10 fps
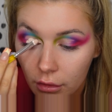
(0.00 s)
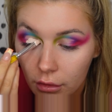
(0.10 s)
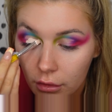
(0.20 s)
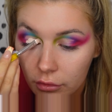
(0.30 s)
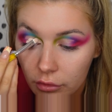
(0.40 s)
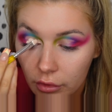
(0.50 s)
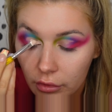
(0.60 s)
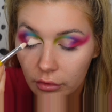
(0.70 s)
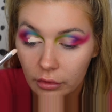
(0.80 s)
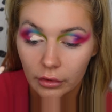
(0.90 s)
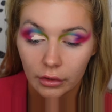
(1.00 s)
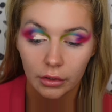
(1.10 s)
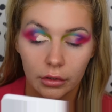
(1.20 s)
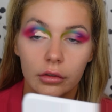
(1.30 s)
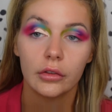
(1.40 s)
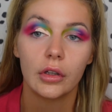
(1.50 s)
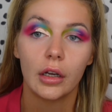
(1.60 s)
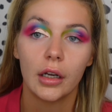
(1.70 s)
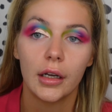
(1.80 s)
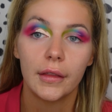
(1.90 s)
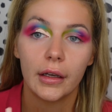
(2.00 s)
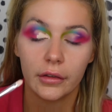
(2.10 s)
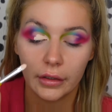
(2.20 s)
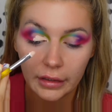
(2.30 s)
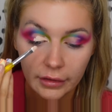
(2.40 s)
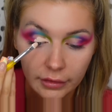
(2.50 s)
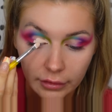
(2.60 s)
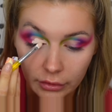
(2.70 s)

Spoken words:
and just Start cutting that crease.